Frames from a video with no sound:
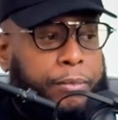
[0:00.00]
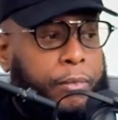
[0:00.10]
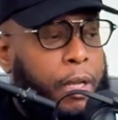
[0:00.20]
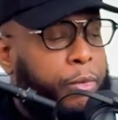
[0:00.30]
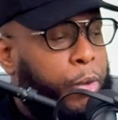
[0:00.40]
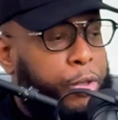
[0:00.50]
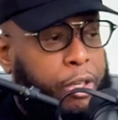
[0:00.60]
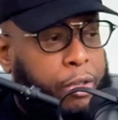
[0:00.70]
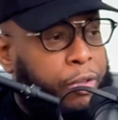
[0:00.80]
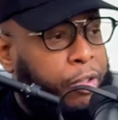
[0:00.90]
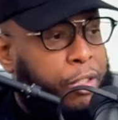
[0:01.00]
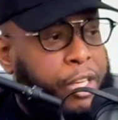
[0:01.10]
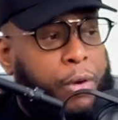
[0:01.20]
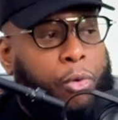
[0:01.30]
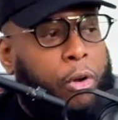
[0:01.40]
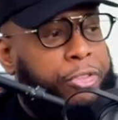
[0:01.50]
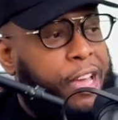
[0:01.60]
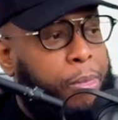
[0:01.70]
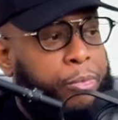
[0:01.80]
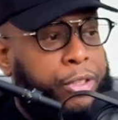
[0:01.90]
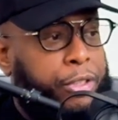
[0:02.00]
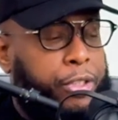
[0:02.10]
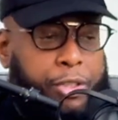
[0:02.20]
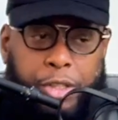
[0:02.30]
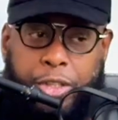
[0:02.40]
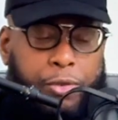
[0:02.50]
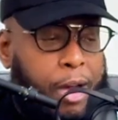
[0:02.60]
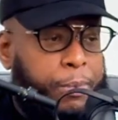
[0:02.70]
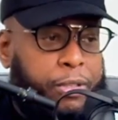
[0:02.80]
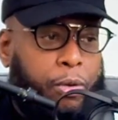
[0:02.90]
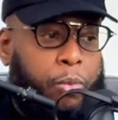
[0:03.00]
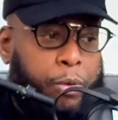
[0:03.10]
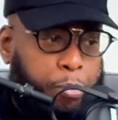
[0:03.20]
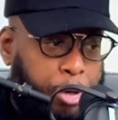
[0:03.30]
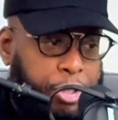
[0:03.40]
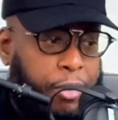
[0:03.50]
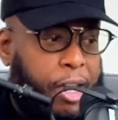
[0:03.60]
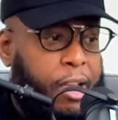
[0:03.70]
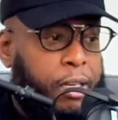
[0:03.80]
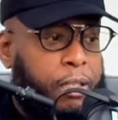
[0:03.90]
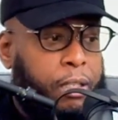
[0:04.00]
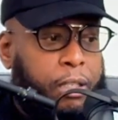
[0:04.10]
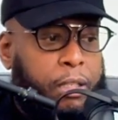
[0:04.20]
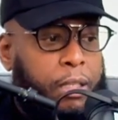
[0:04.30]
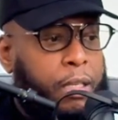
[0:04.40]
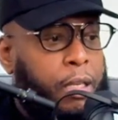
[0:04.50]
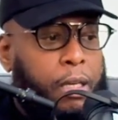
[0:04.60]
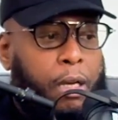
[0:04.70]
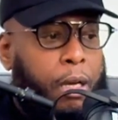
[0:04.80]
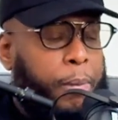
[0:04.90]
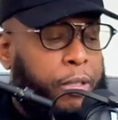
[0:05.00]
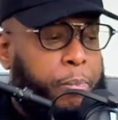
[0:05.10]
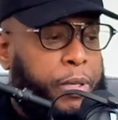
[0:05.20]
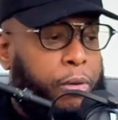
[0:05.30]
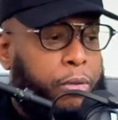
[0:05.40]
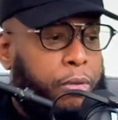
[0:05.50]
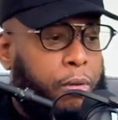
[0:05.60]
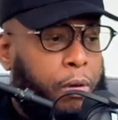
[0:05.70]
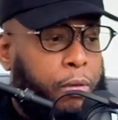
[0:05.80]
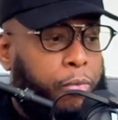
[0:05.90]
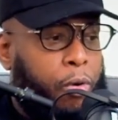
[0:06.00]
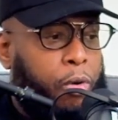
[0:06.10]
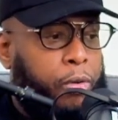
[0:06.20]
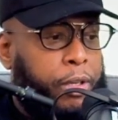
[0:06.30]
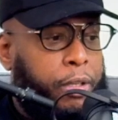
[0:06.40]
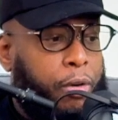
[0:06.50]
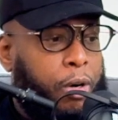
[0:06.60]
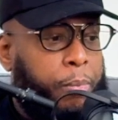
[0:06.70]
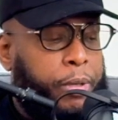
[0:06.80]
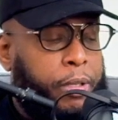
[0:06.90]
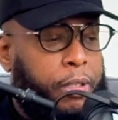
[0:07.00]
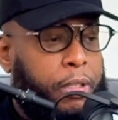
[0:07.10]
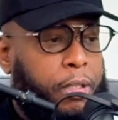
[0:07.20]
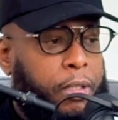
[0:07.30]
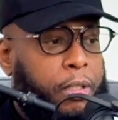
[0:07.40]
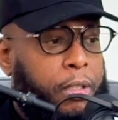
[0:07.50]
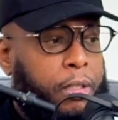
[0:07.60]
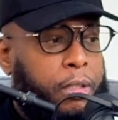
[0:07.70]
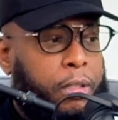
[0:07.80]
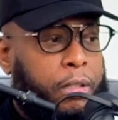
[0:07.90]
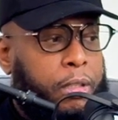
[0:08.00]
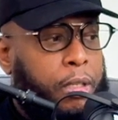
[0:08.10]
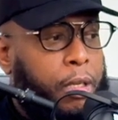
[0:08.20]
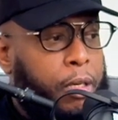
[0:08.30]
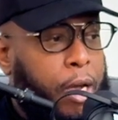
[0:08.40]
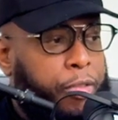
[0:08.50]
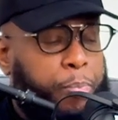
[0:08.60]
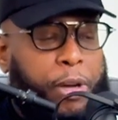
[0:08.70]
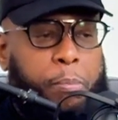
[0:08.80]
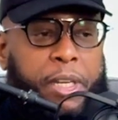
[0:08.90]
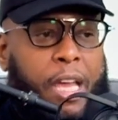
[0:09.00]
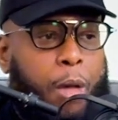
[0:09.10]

Well, the J. Rawls album just dropped, so we're pushing that. I'm about to be on the road in Europe, and got the Bun B album